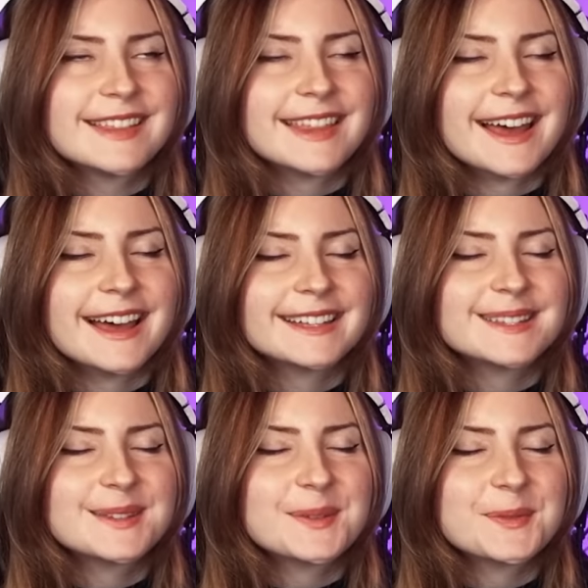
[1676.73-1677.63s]

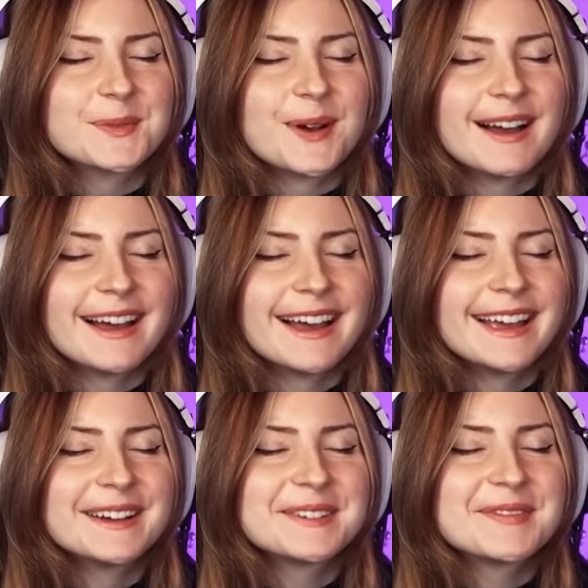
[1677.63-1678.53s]
That's
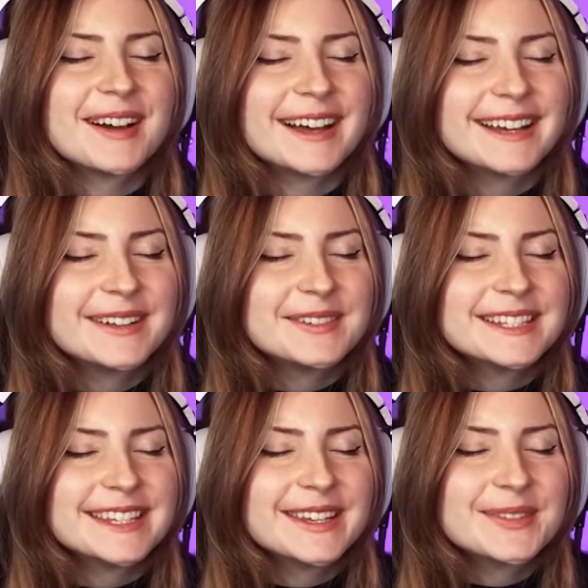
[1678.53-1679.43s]
why Hermione
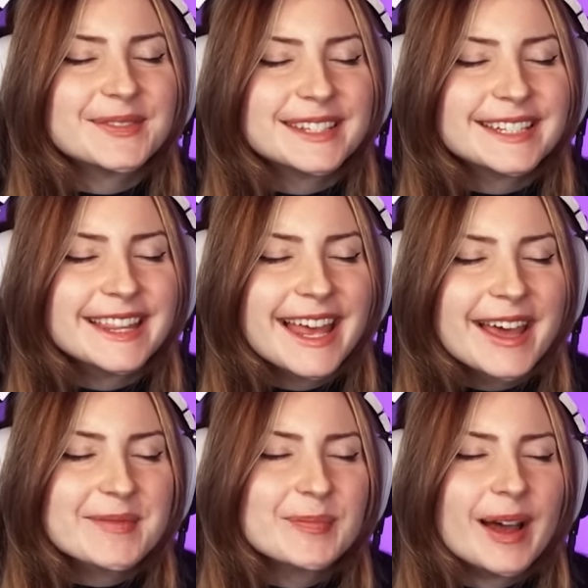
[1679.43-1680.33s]
was gifted
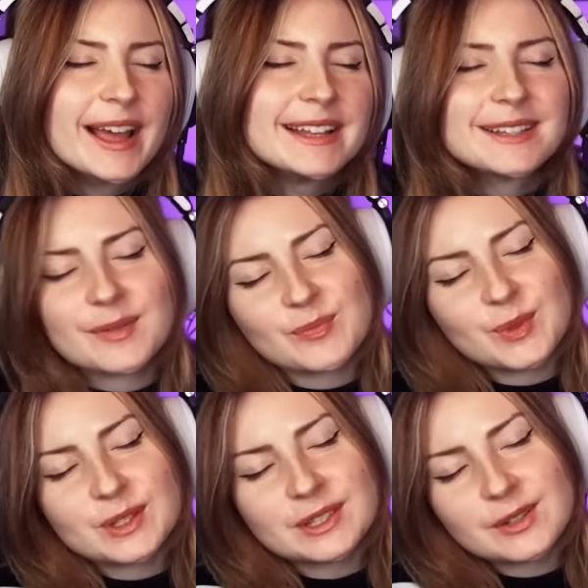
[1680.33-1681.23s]
that by
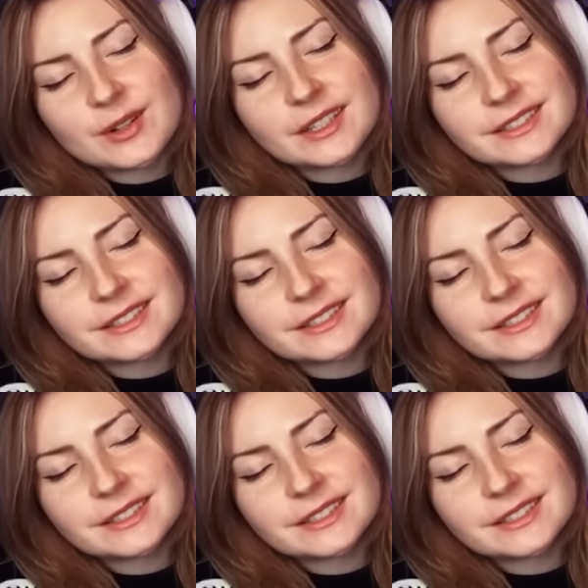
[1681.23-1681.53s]
Dumbledore.